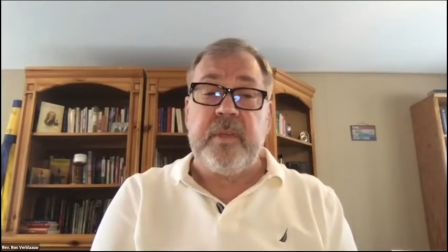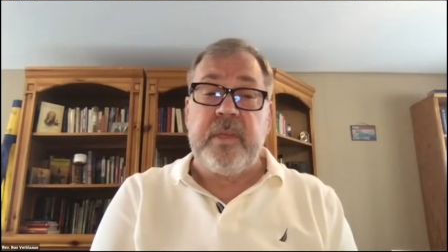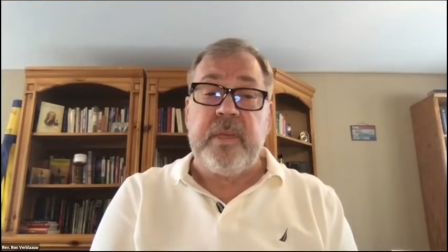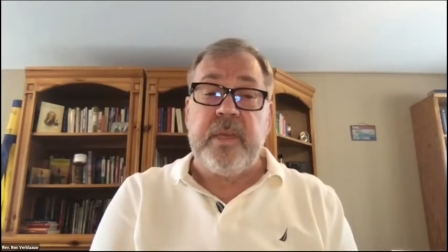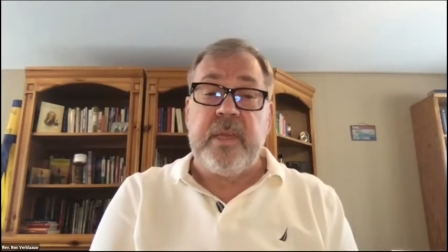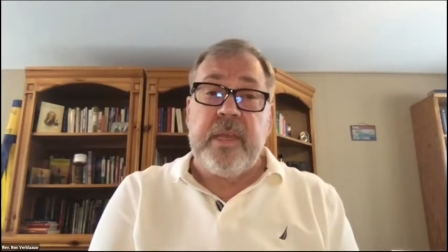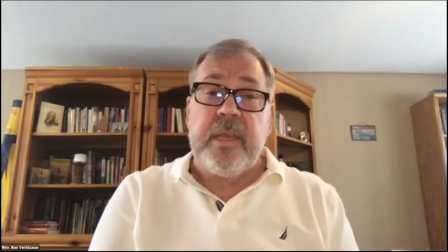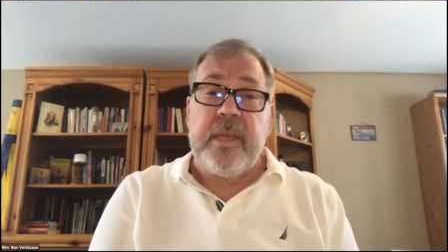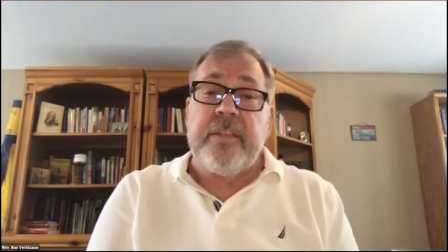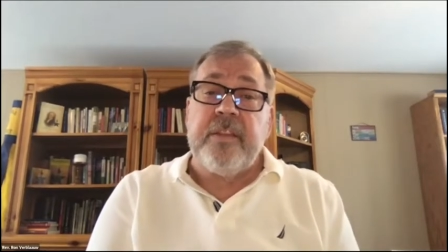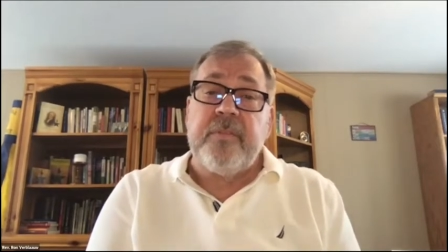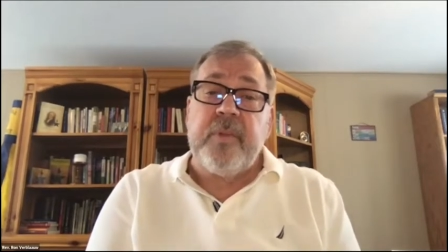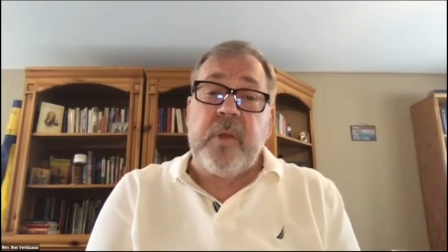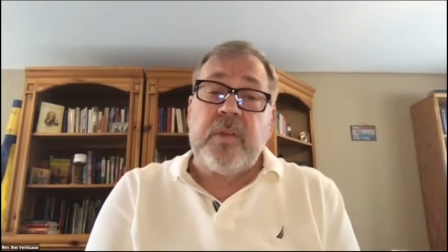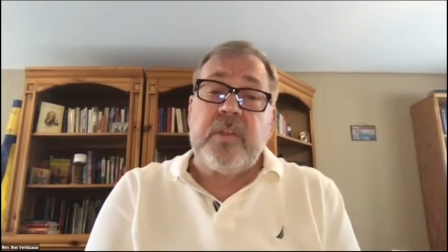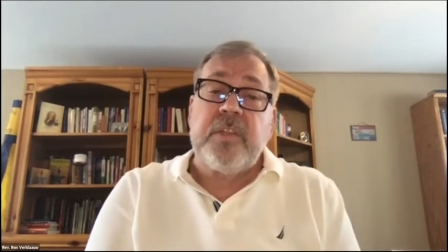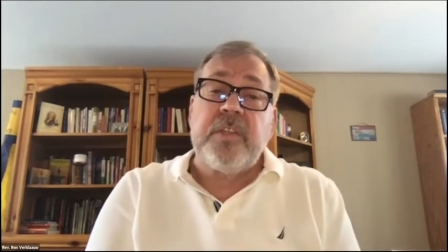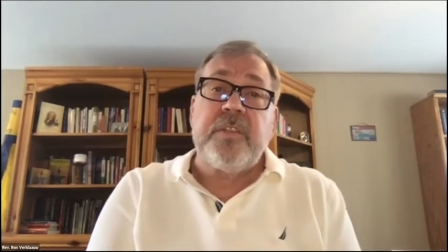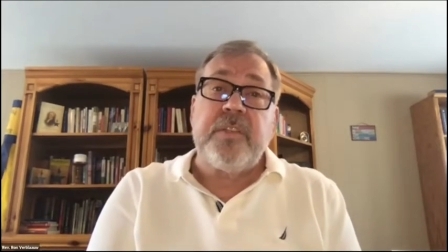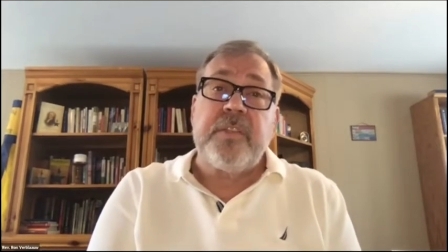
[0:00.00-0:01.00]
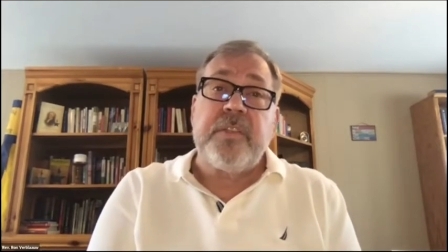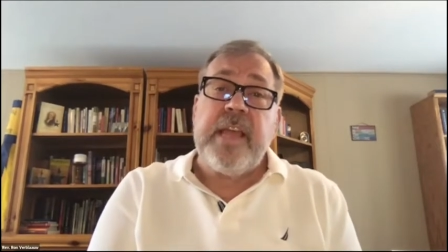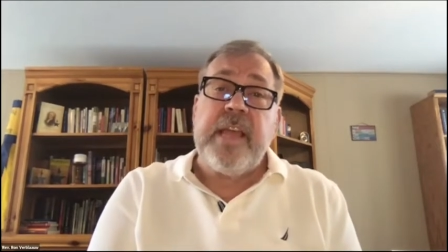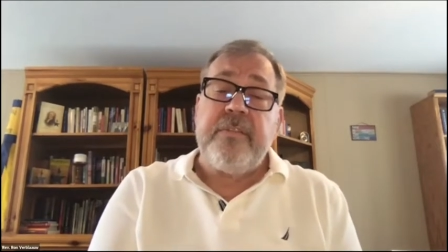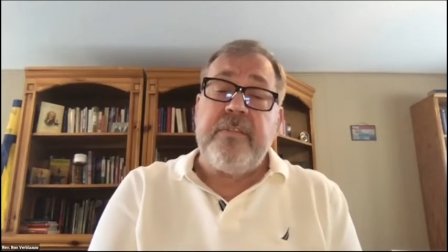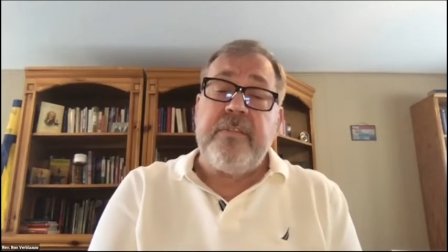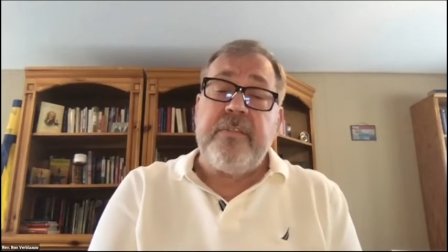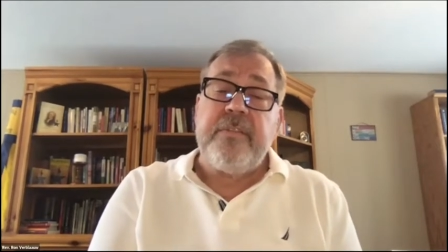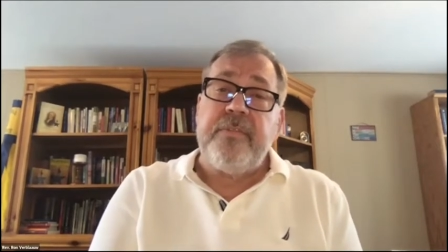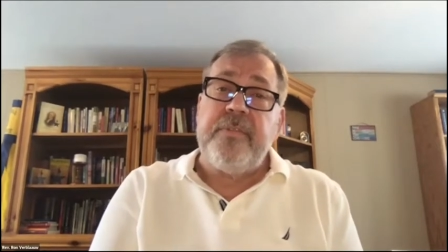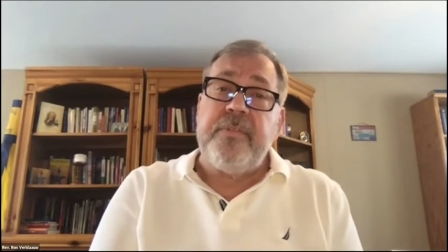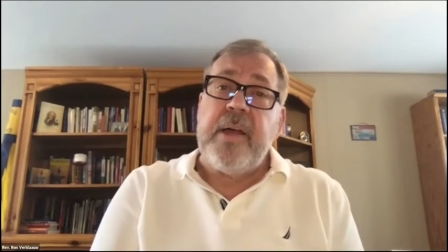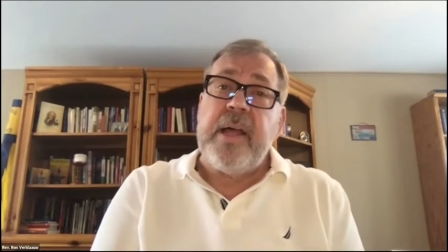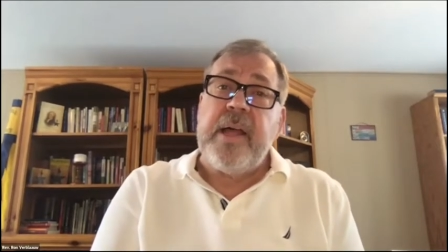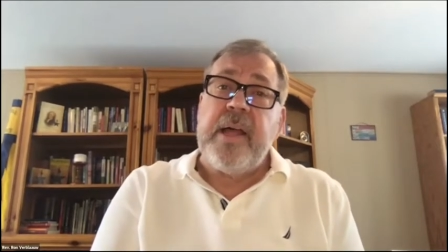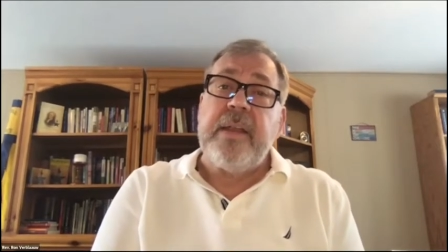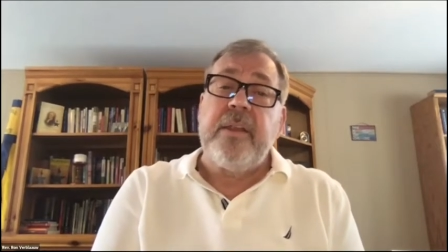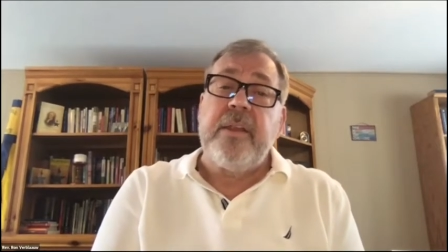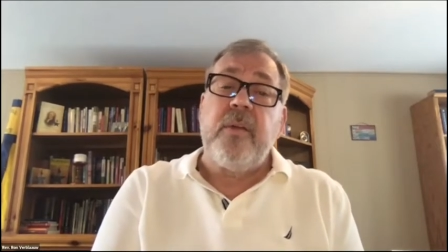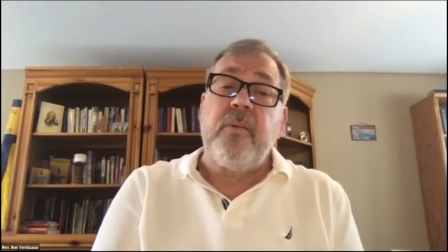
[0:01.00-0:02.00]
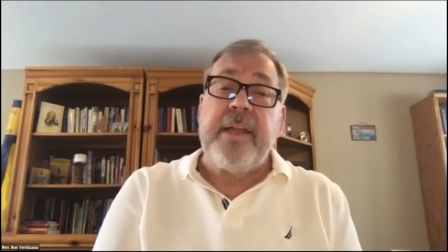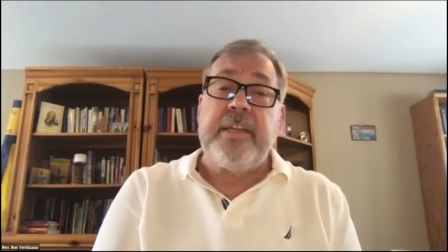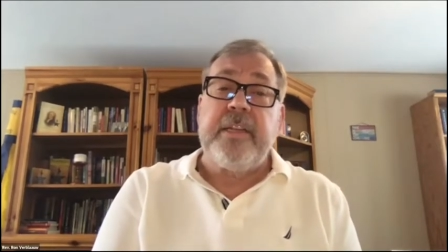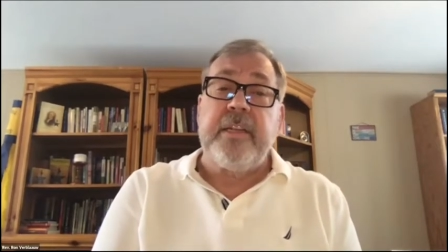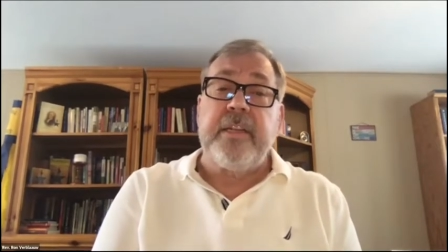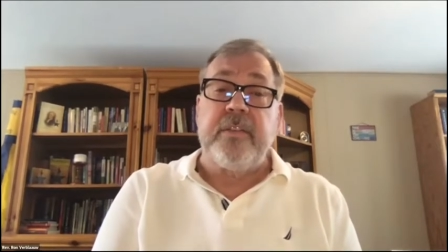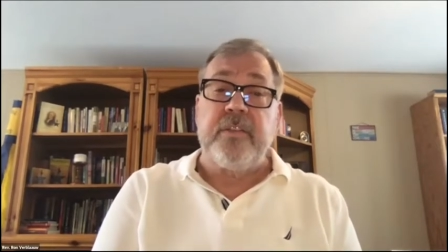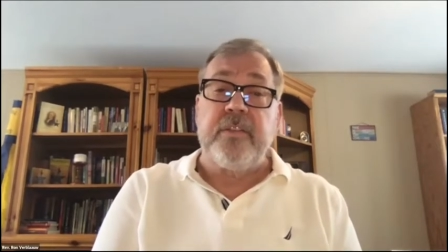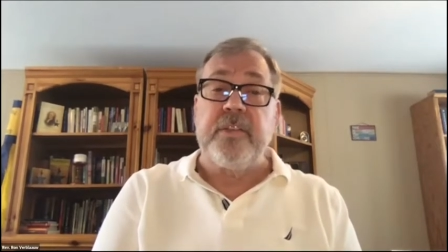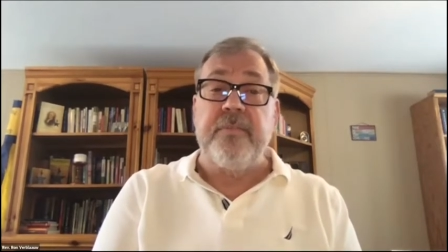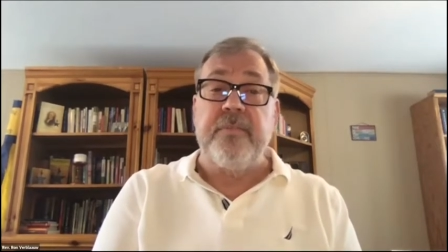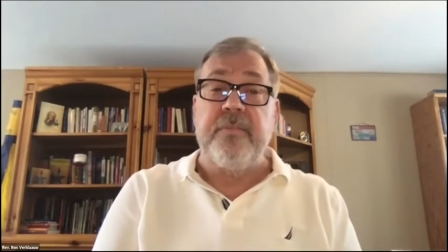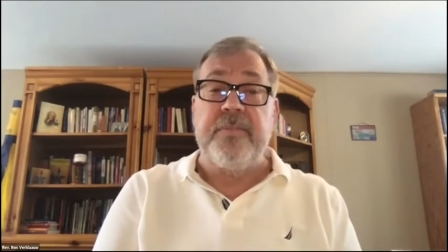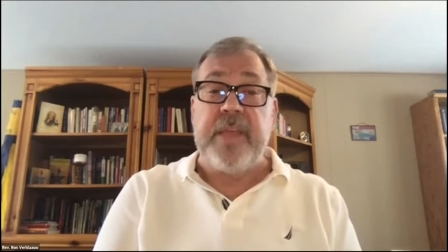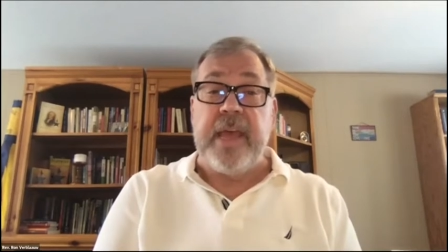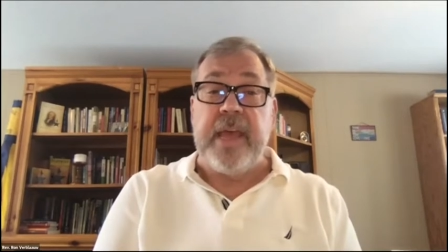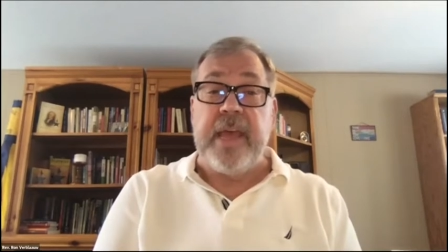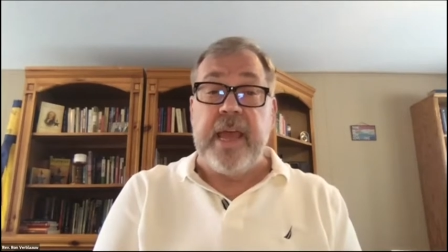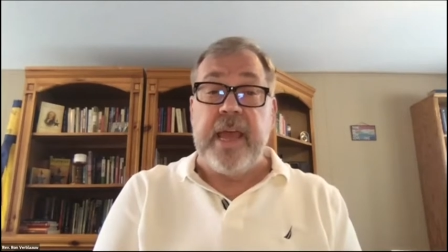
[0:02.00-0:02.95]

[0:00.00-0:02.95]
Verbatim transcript: And the verses that follow remind us of that.